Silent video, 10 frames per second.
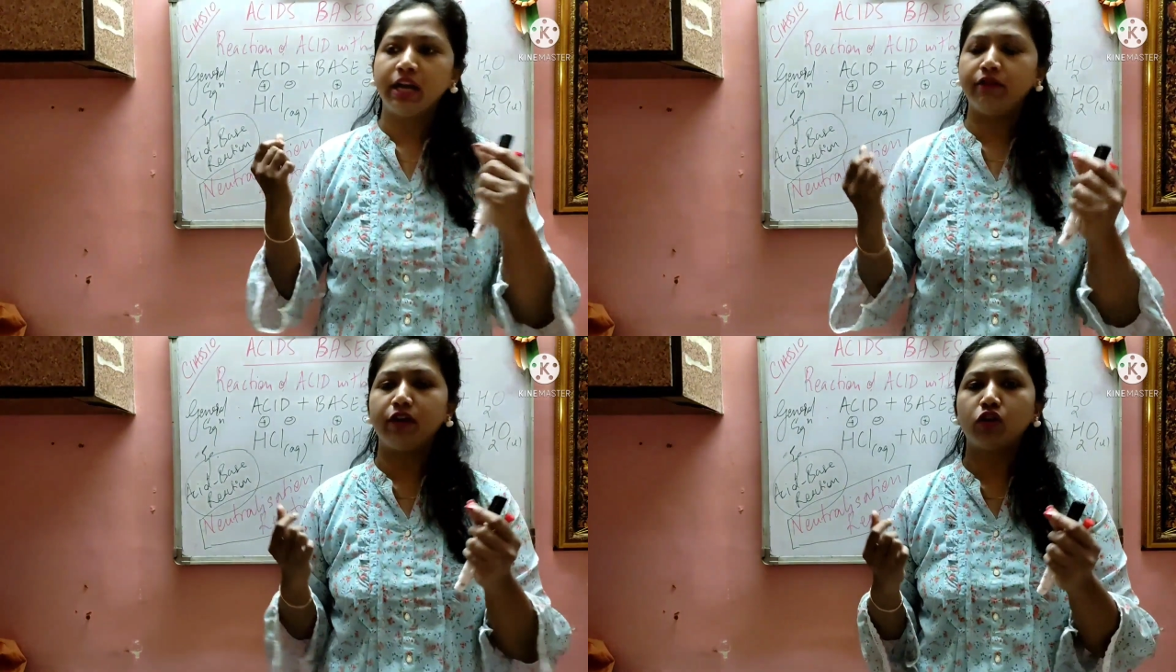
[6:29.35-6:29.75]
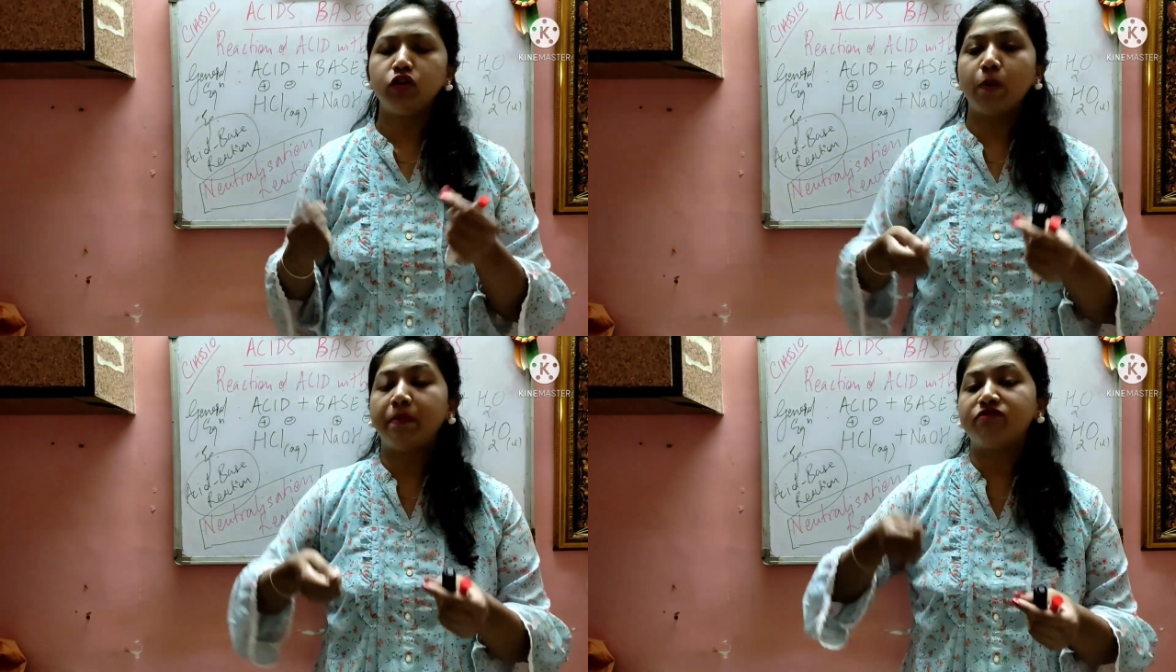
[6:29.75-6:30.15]
if at
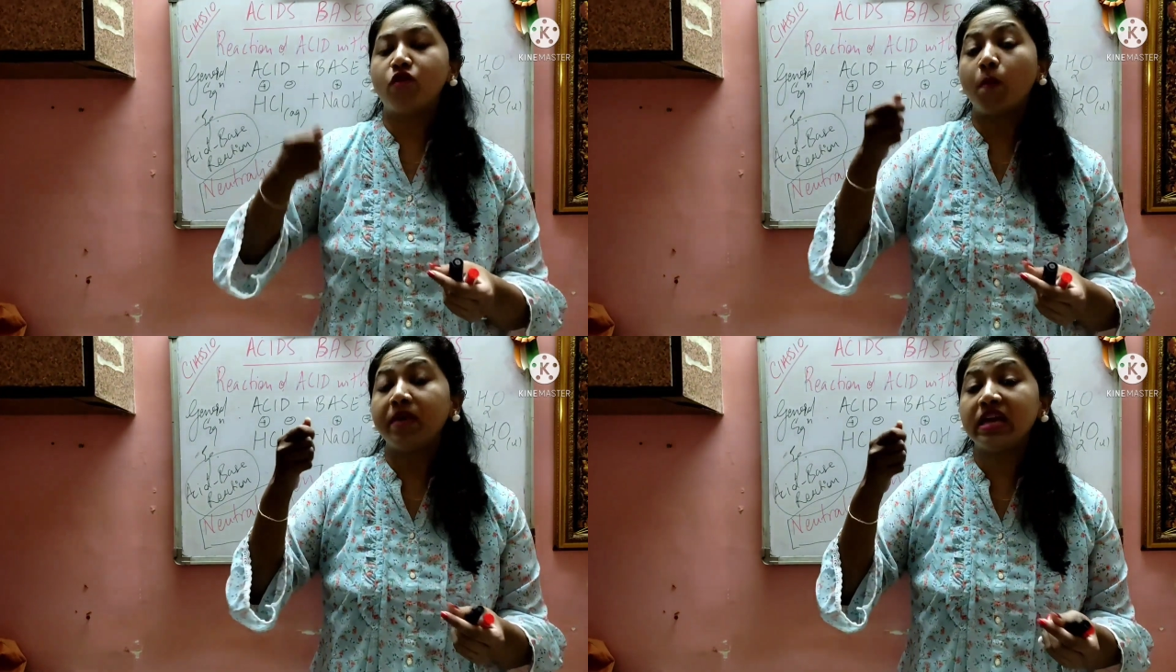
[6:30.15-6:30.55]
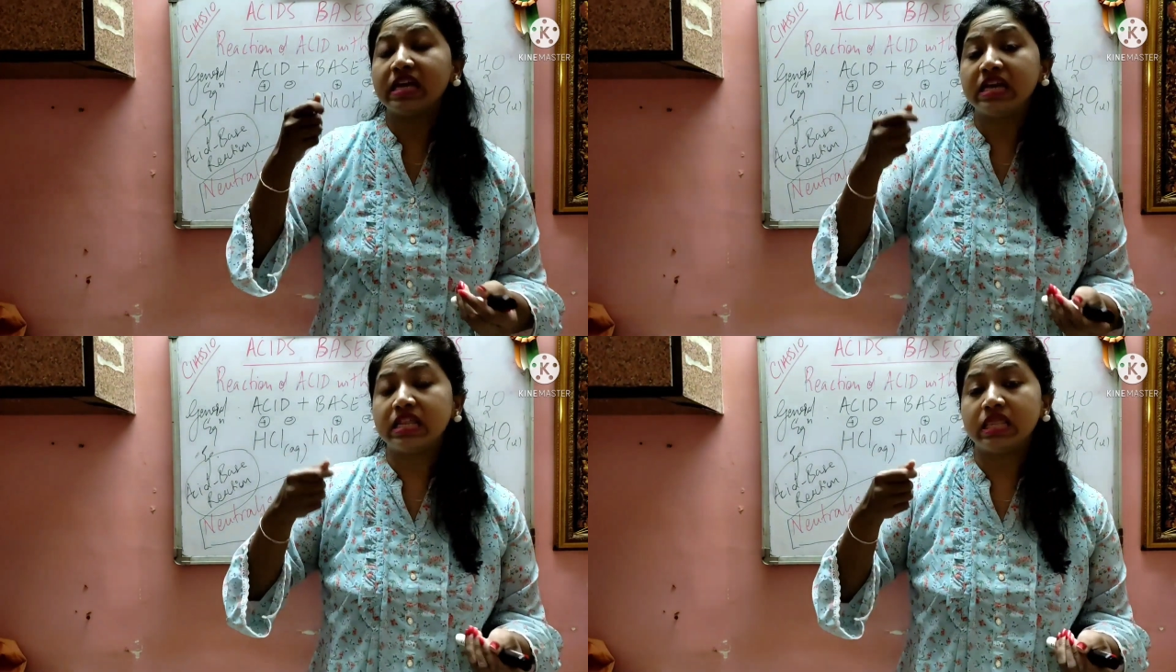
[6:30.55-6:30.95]
all you're performing
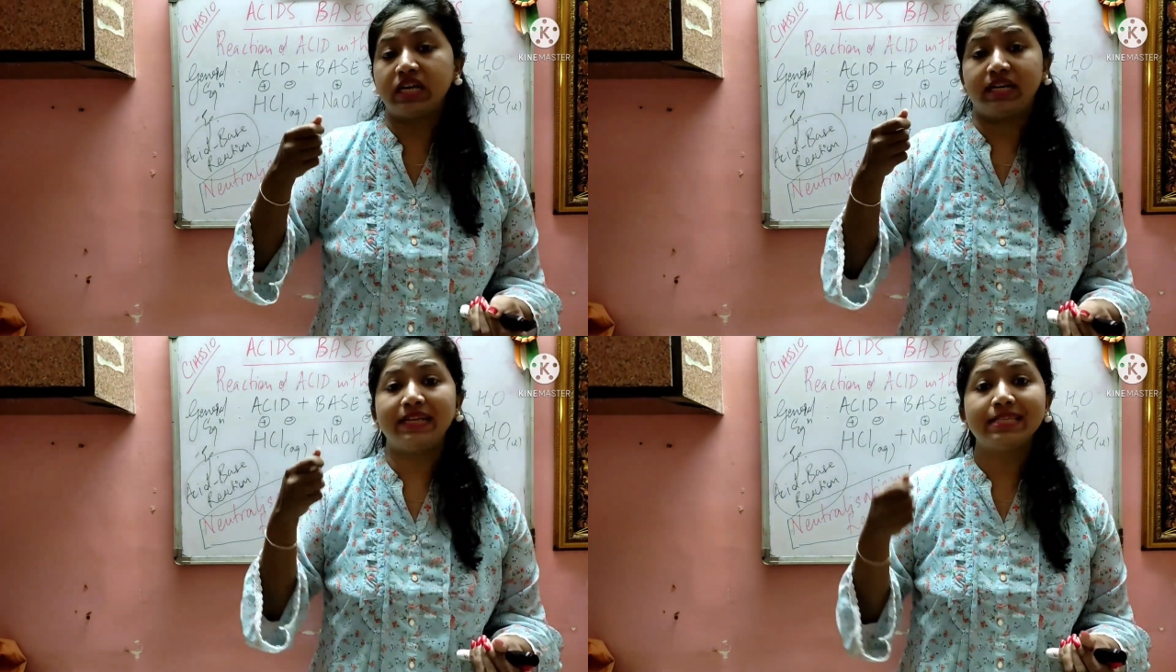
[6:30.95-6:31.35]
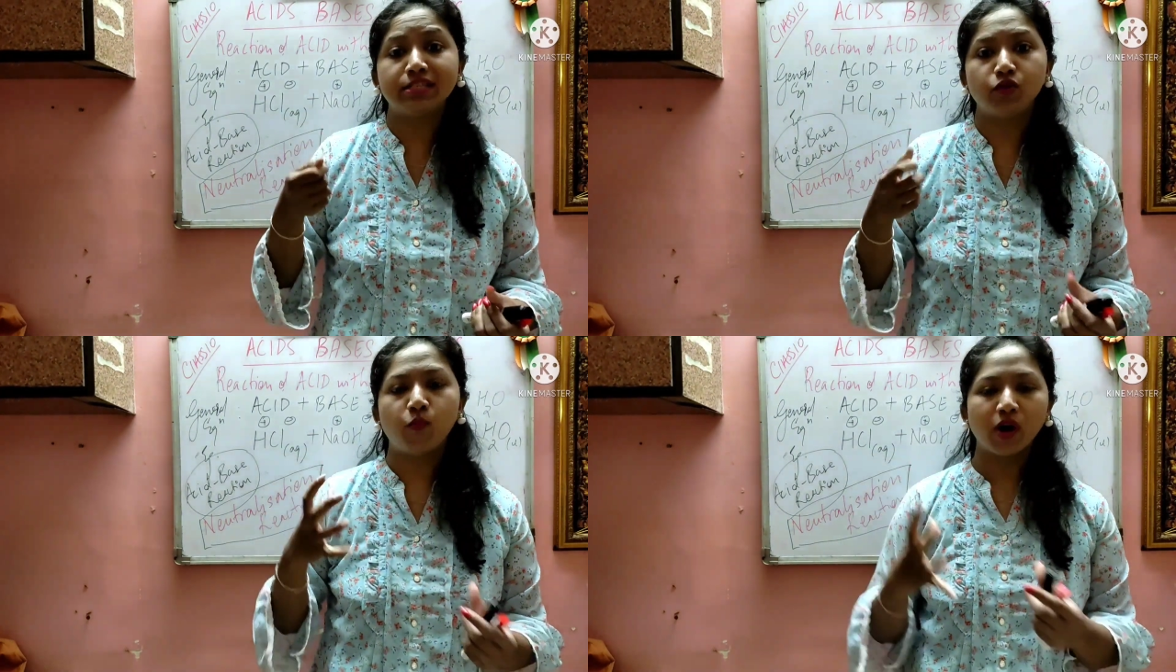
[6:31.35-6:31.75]
in a
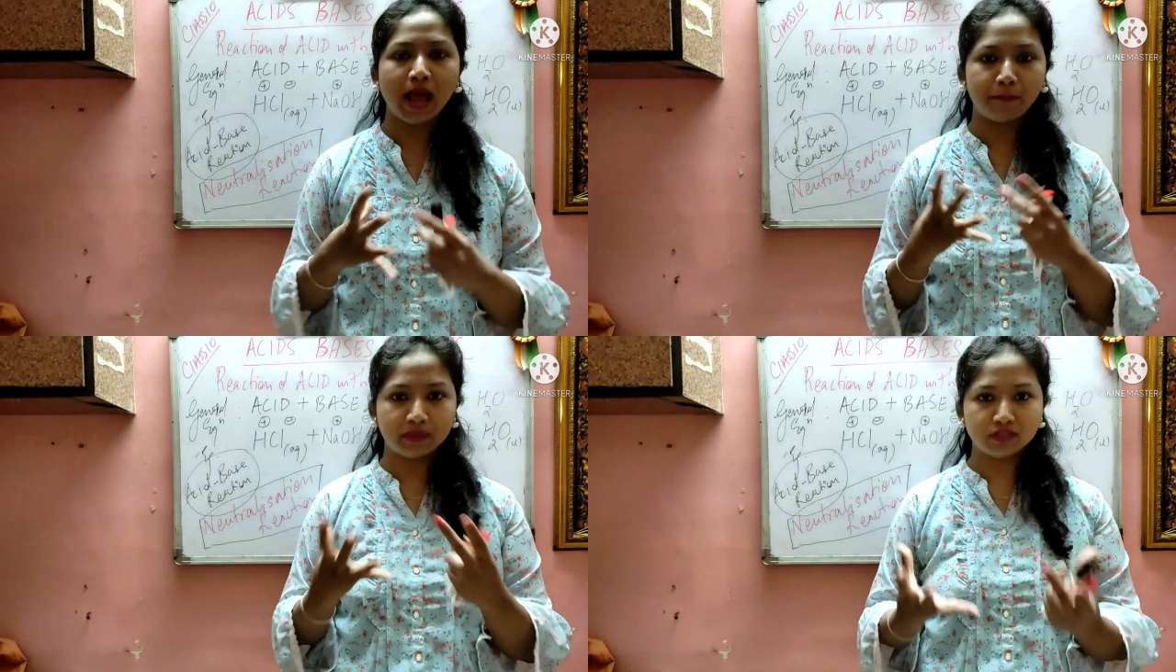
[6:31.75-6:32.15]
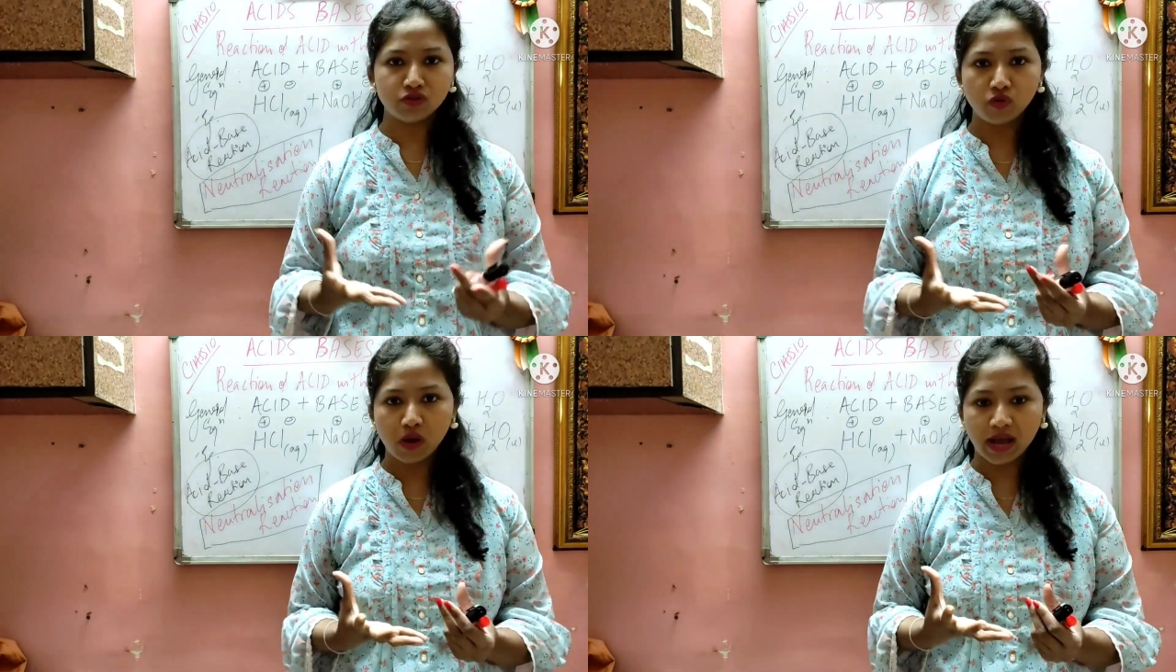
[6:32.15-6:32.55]
test tube, what happens,
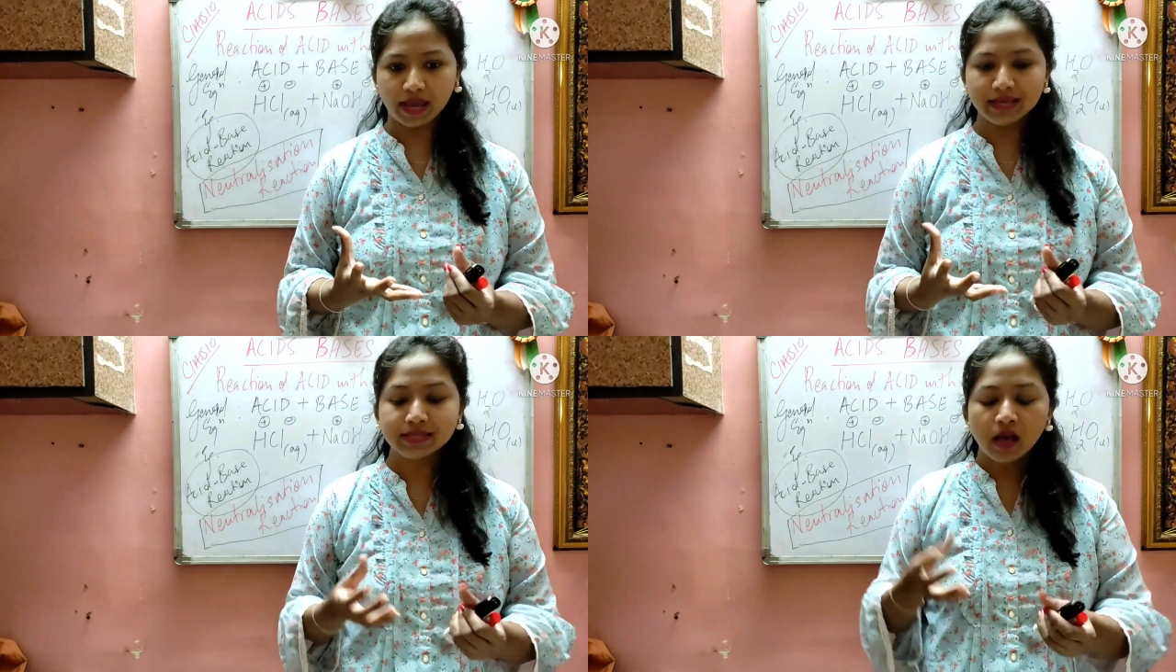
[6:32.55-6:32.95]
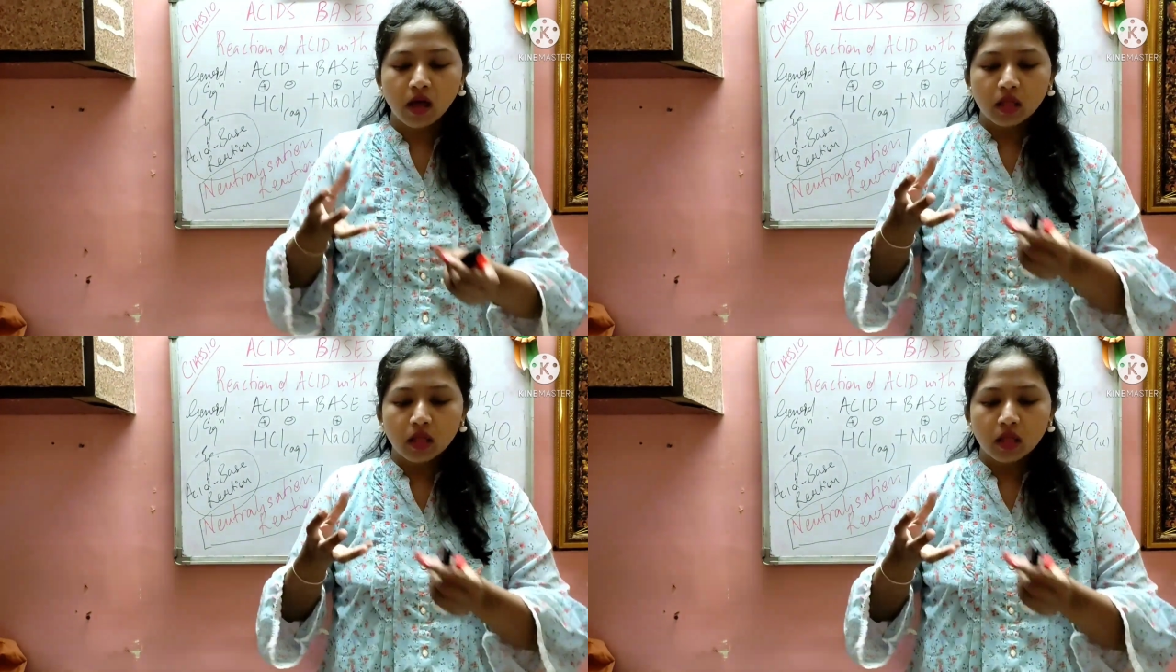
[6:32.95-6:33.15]
you know, guys?